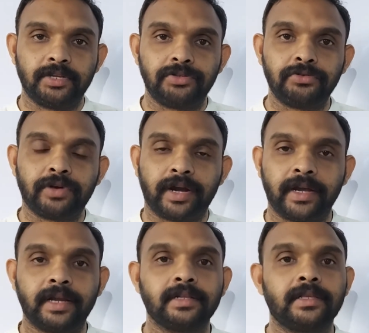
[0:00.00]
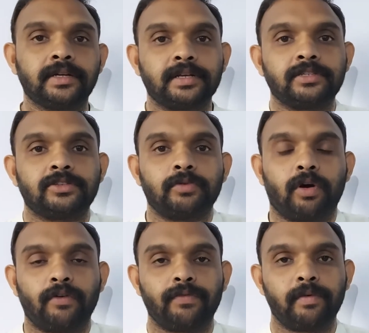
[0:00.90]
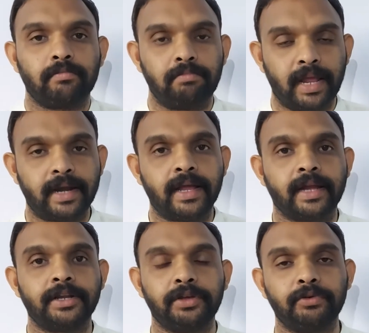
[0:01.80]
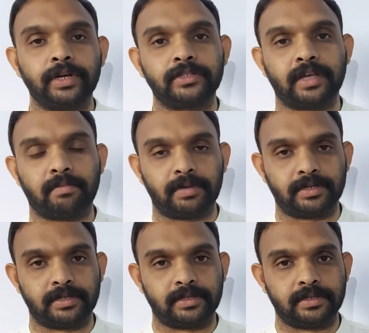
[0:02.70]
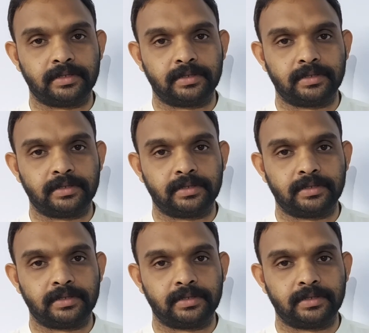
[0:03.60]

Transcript: to conduct the test of blood and urine samples.